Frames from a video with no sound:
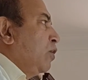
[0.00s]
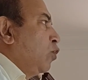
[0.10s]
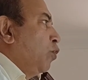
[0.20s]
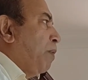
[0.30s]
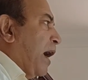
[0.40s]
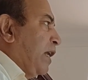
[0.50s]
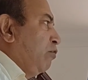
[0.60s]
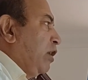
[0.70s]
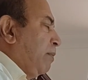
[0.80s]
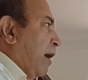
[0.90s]
to per
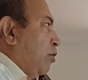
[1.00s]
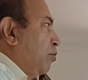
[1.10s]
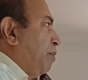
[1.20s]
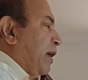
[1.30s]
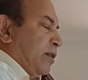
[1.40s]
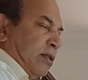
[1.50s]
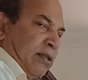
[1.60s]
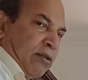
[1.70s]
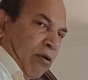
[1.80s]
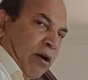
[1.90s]
unit value
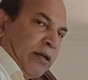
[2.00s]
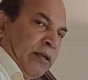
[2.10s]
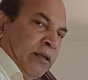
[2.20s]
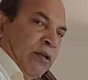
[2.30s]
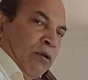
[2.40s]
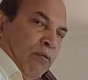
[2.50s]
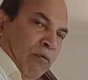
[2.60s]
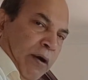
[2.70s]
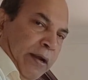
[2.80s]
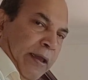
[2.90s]
based on
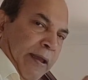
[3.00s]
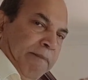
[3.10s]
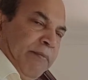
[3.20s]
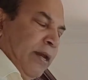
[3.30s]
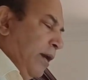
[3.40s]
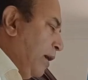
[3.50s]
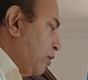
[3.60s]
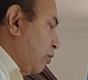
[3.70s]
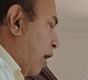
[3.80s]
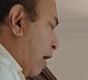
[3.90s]
1
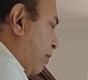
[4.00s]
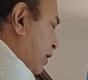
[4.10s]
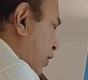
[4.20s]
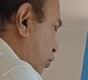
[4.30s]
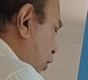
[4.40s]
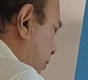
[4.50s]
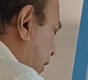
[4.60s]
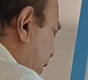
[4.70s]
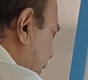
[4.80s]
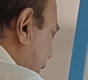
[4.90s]
MVA, so how much it will
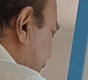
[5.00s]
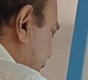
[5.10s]
be?